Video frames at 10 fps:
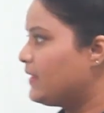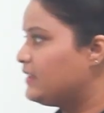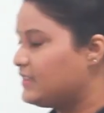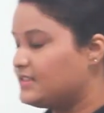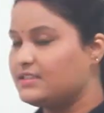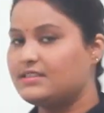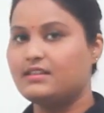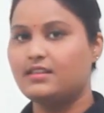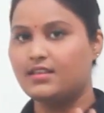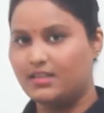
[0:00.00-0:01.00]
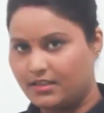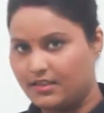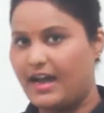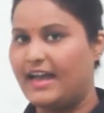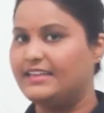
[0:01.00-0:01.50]
discuss the
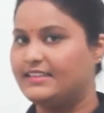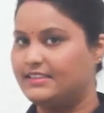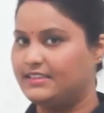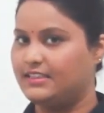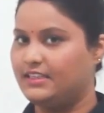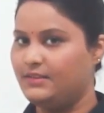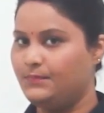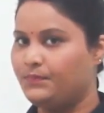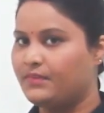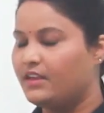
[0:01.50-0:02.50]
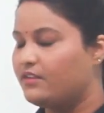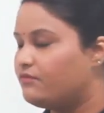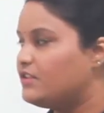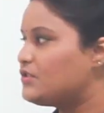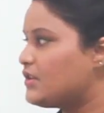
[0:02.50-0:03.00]
third identity,
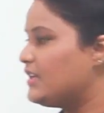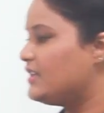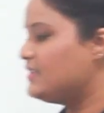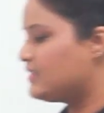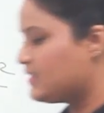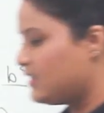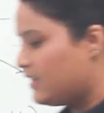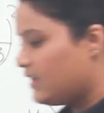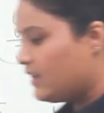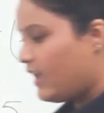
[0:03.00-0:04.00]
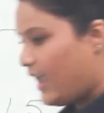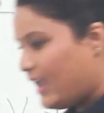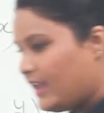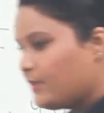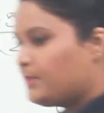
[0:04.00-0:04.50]
which is
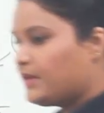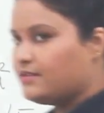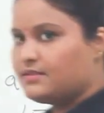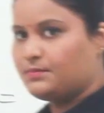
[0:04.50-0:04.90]
a plus